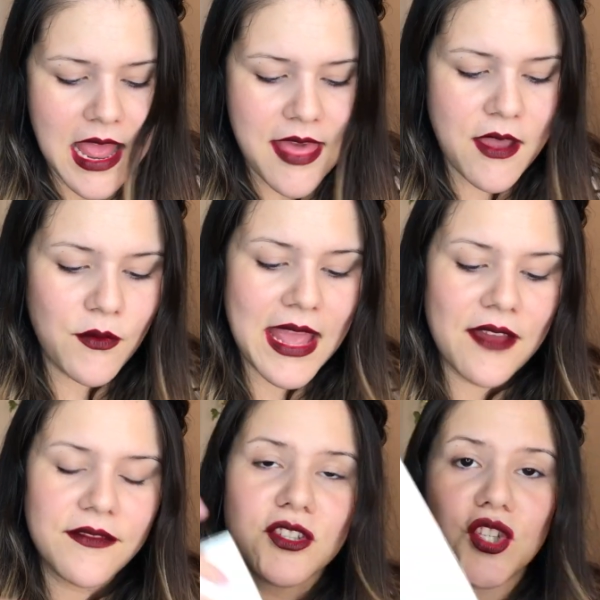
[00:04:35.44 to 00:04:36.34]
And then we
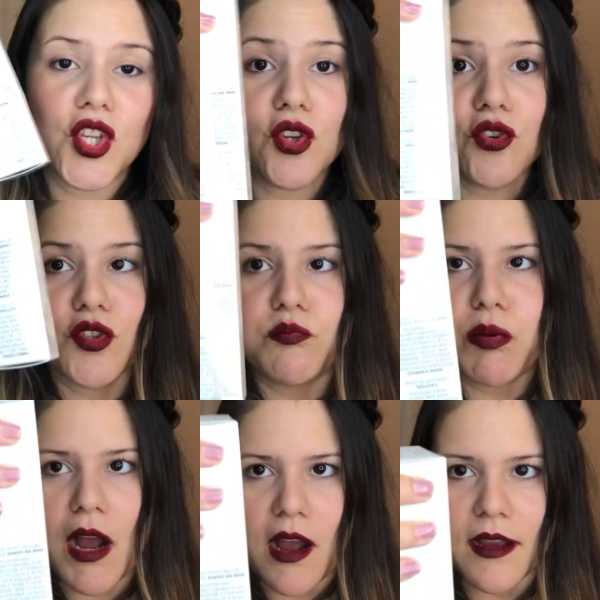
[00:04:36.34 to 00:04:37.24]
have this huge
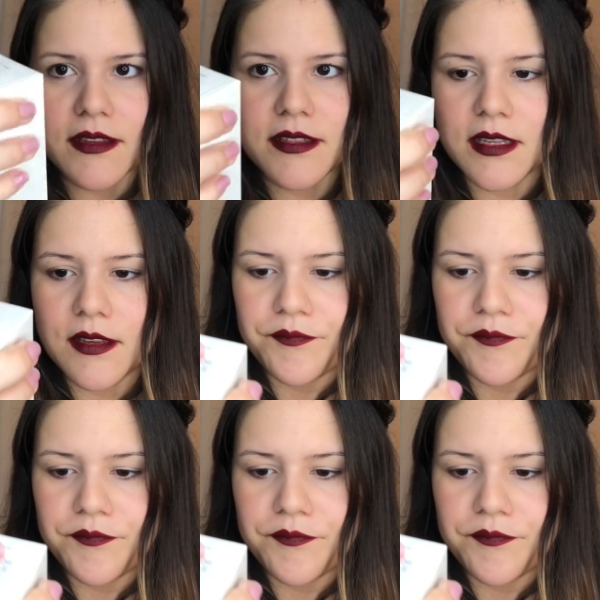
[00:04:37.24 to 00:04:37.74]
box,